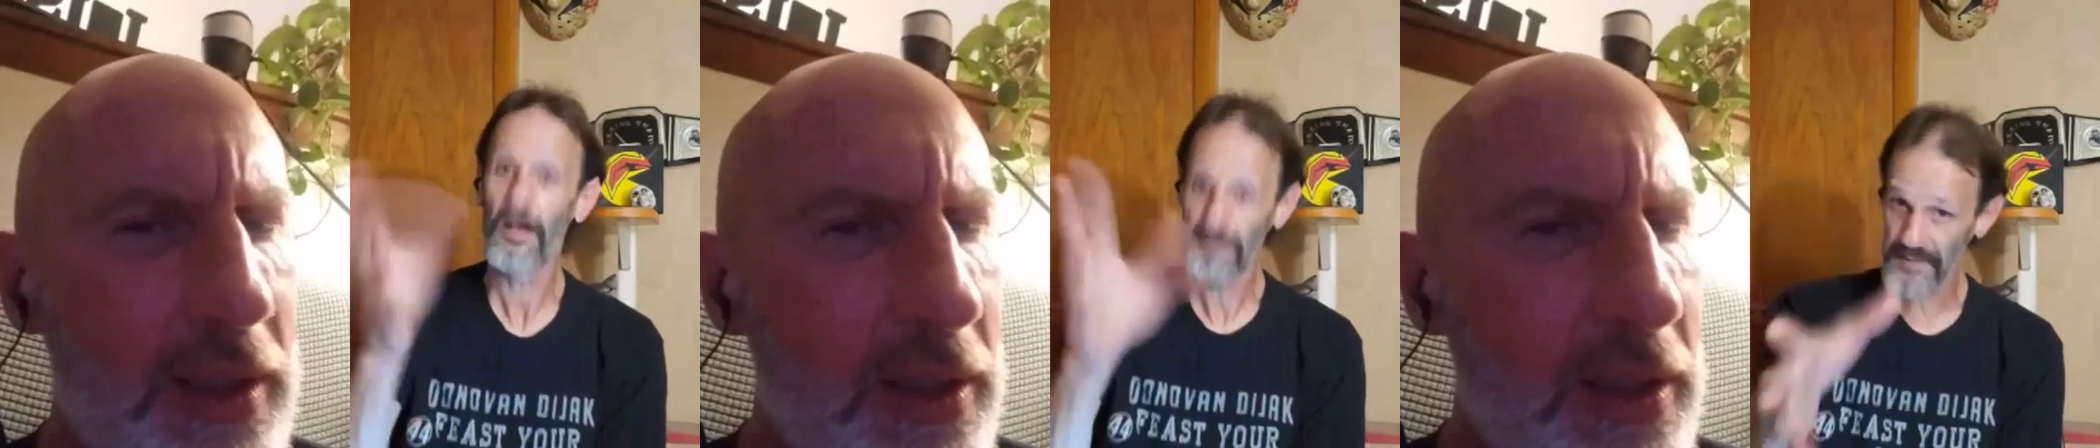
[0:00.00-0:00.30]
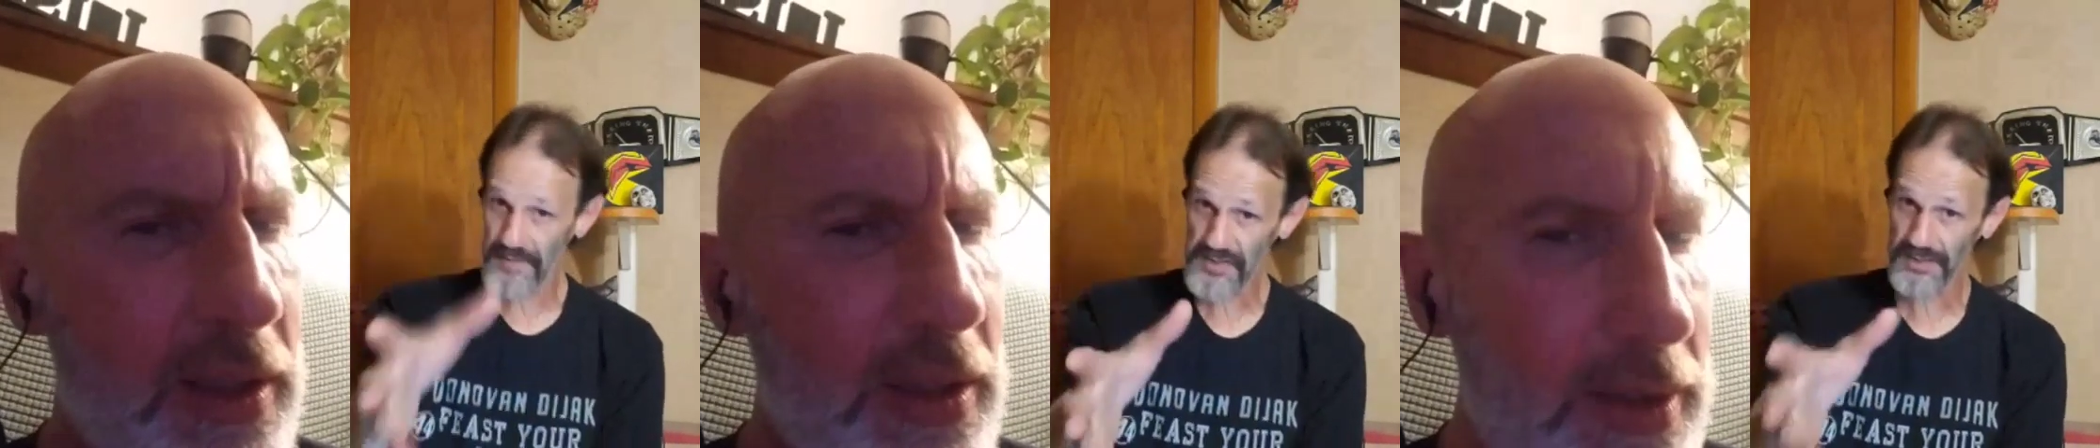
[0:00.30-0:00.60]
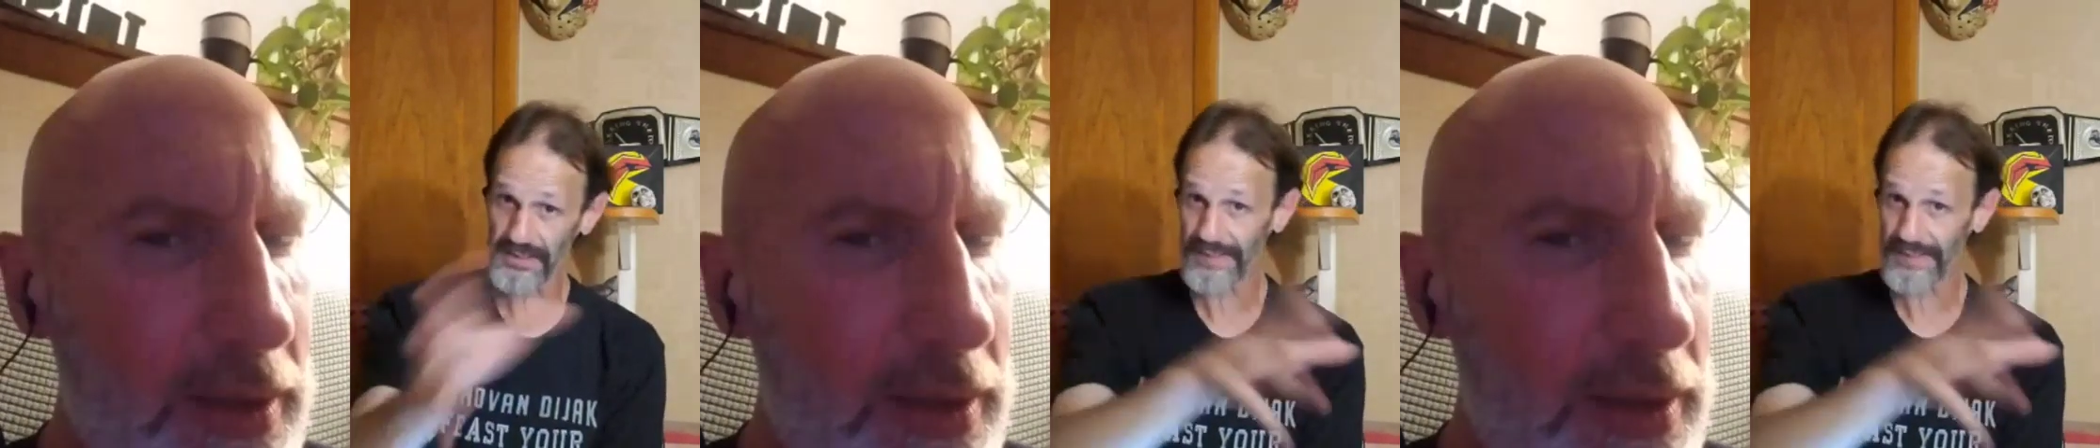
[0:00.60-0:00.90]

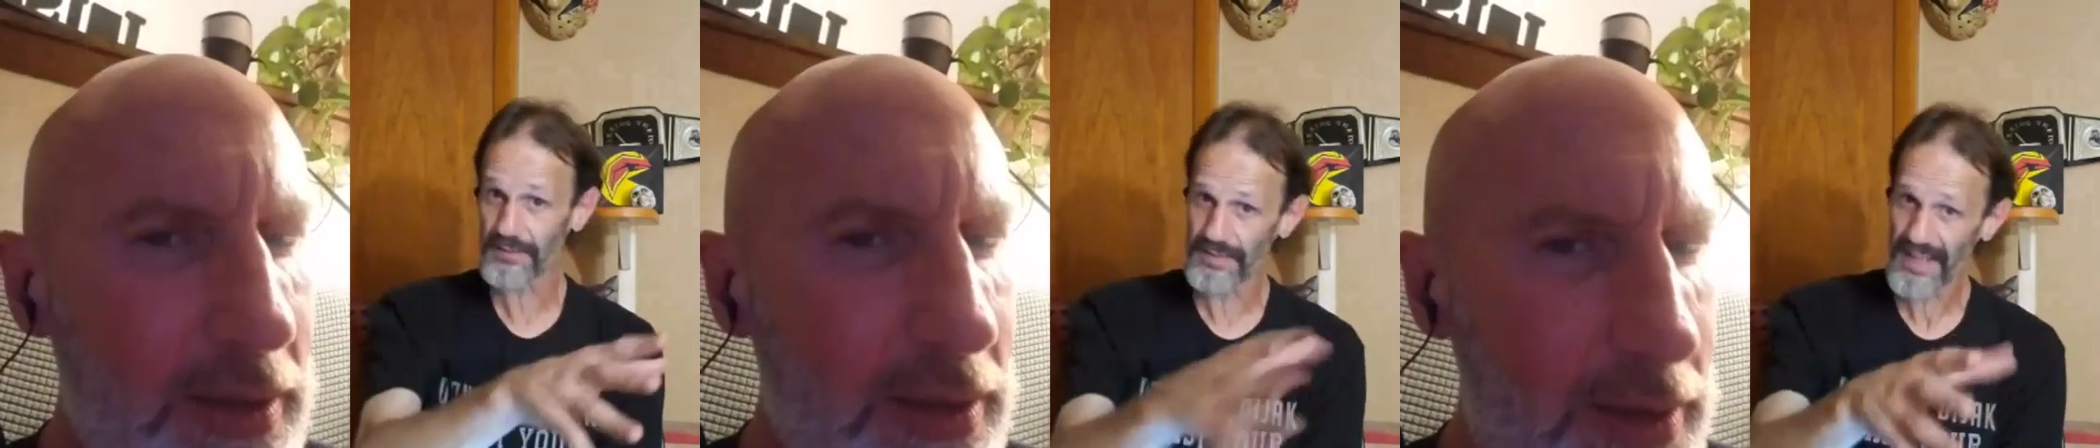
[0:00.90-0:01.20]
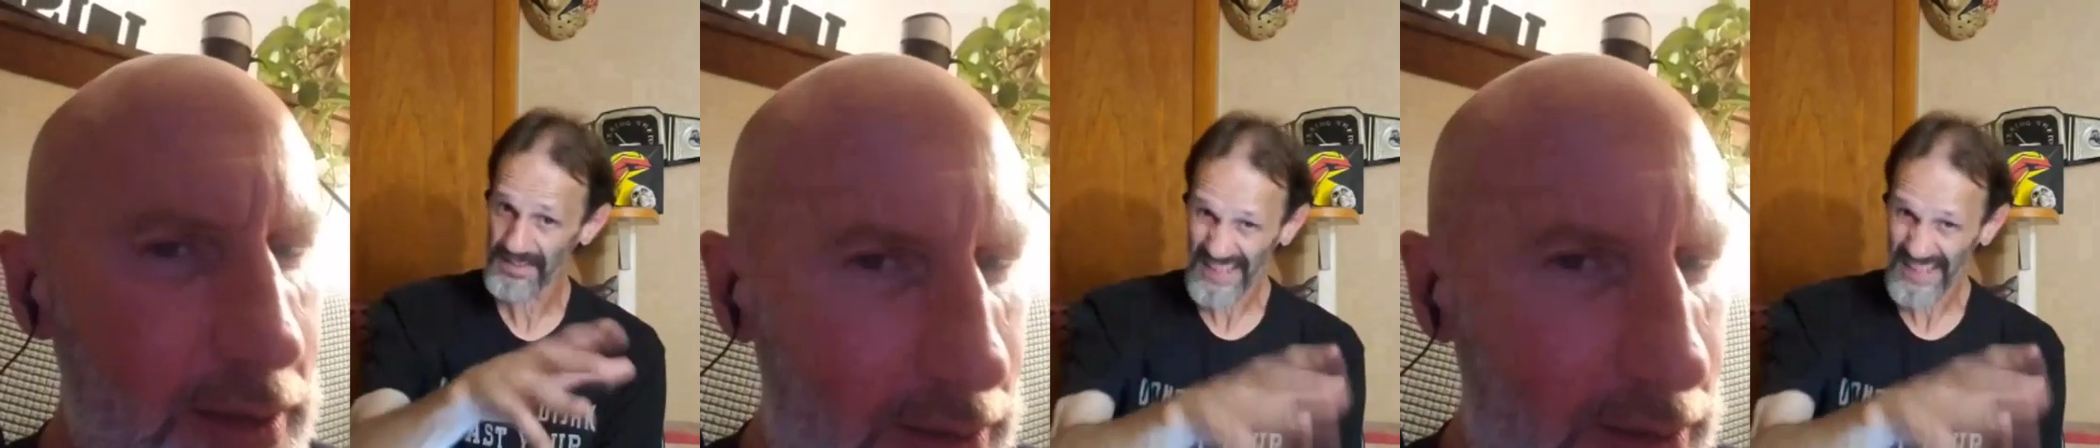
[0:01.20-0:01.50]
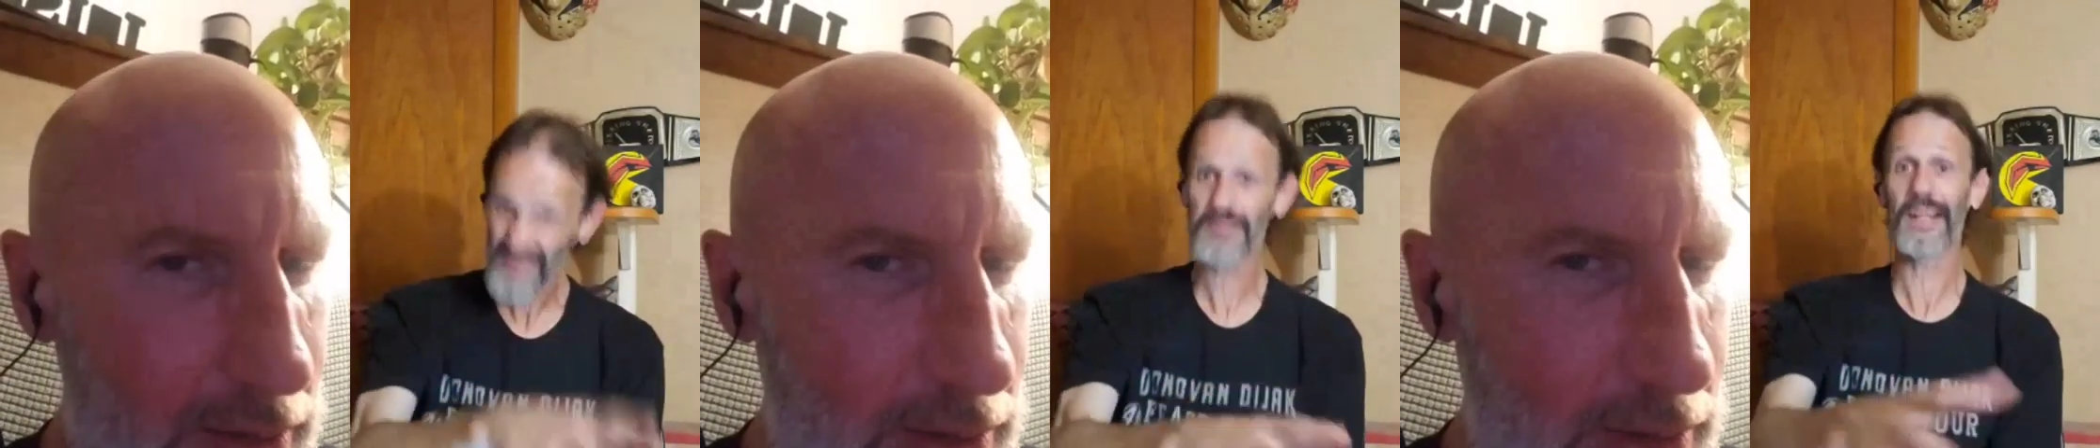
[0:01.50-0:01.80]
officially, like
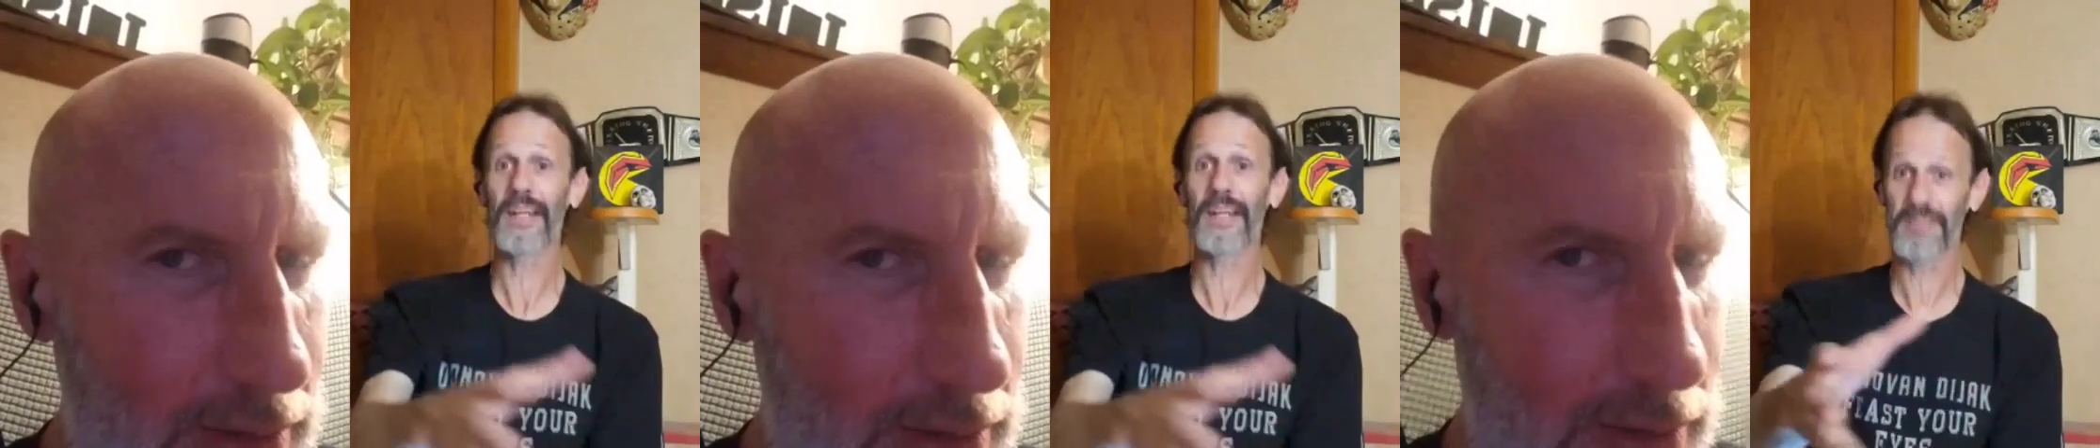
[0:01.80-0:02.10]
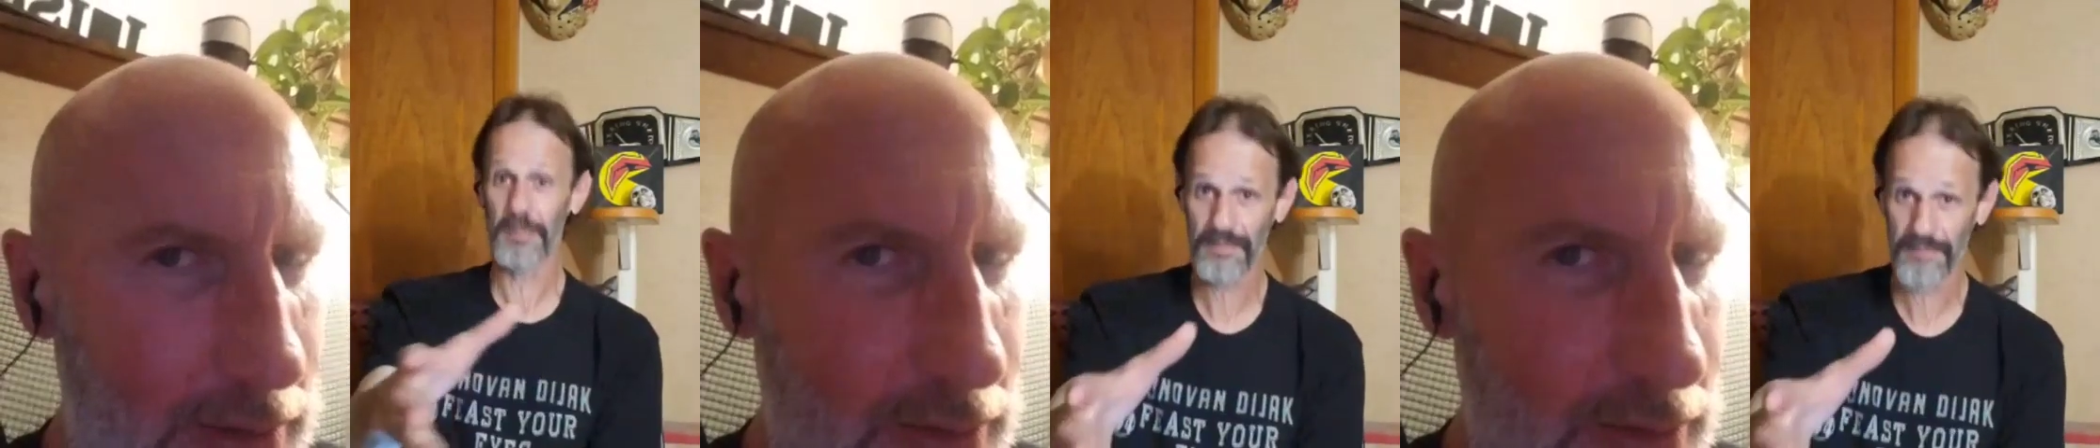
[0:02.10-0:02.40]
yesterday,